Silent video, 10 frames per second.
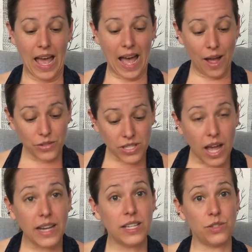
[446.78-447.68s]

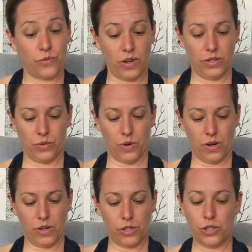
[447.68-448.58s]
Outside his front
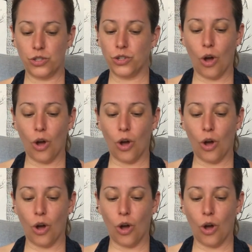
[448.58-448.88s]
door stood